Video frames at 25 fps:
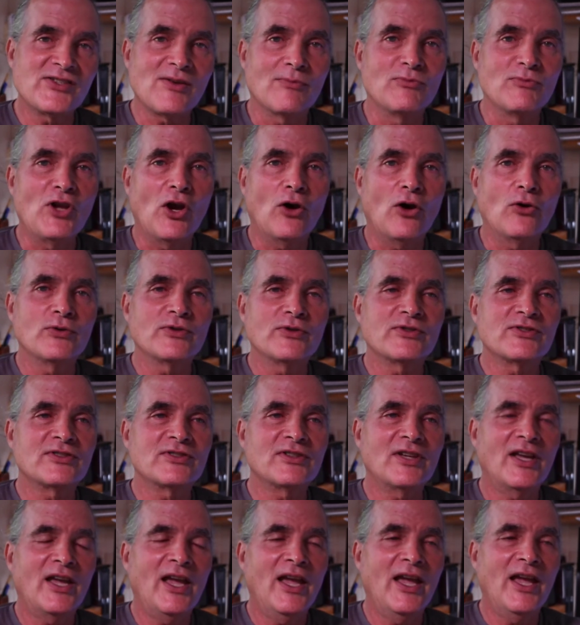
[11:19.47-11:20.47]
some
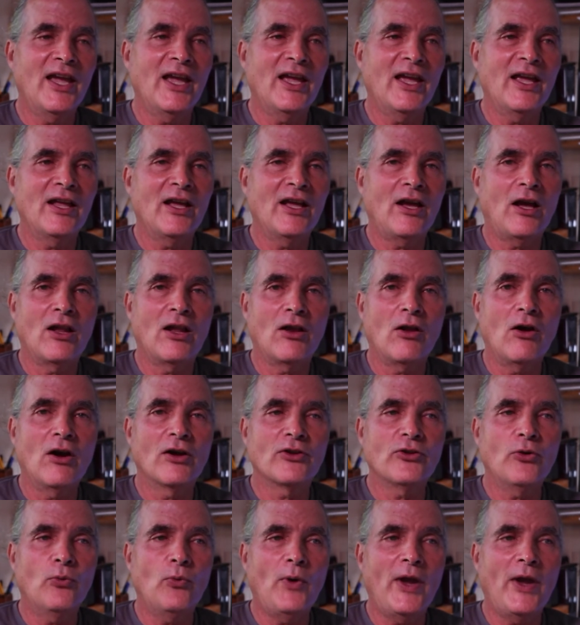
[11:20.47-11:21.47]
notes uh,
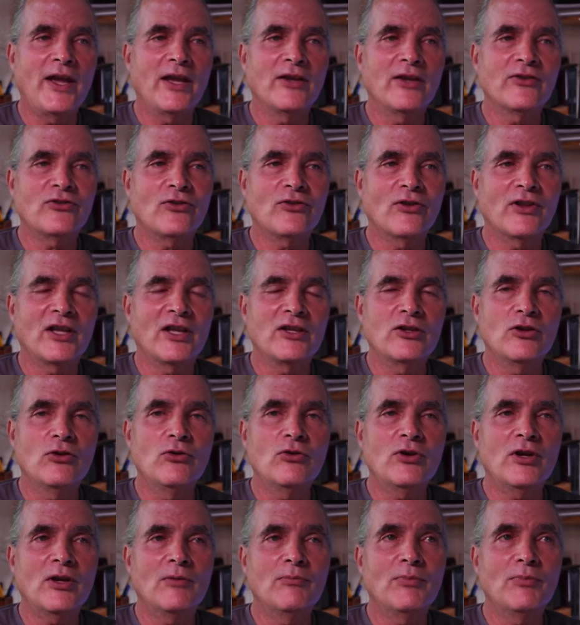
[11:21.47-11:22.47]
along the way, so that
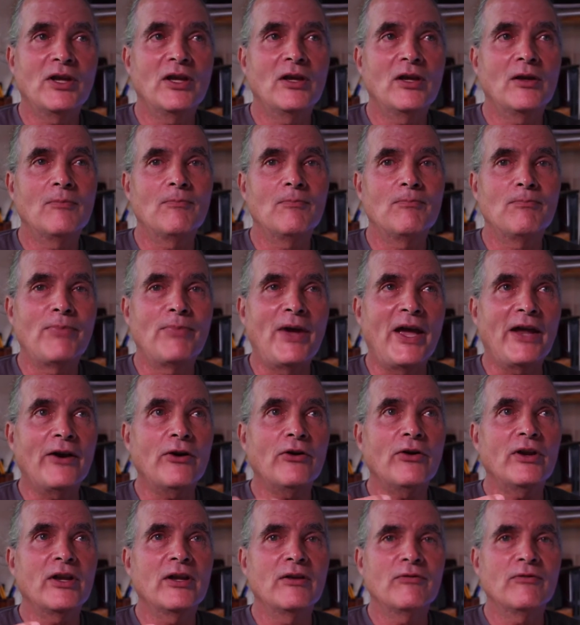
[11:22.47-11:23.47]
you can be
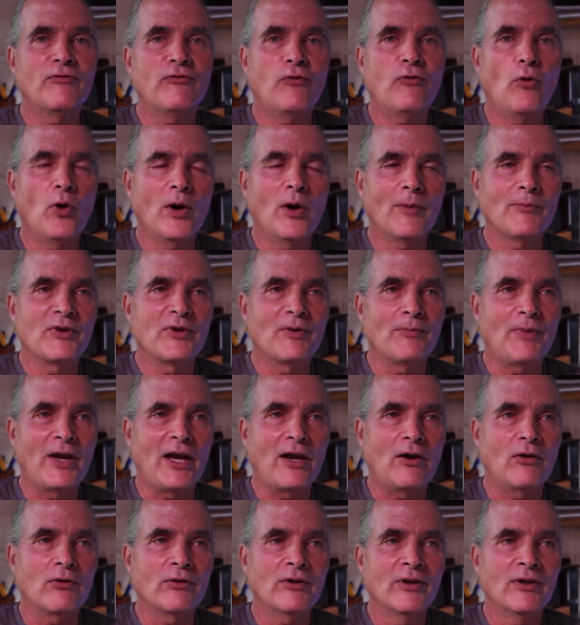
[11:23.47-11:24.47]
better informed
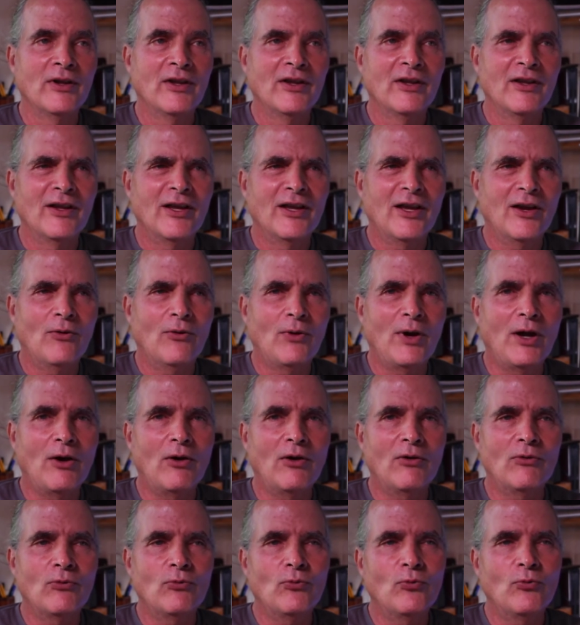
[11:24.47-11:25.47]
about,
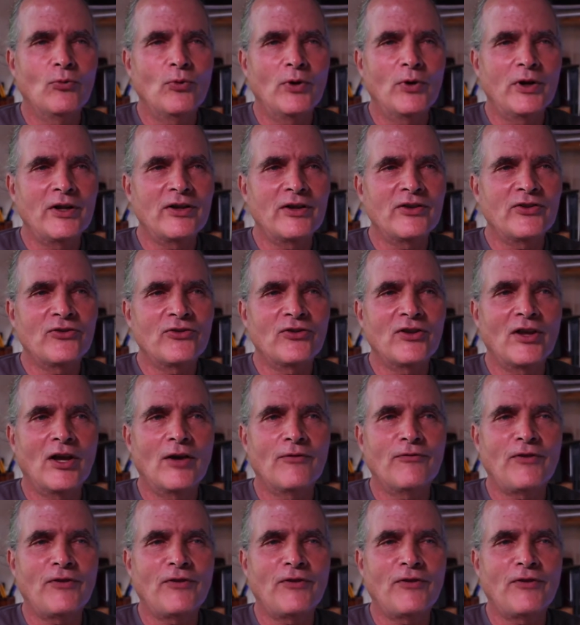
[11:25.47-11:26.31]
well, what is a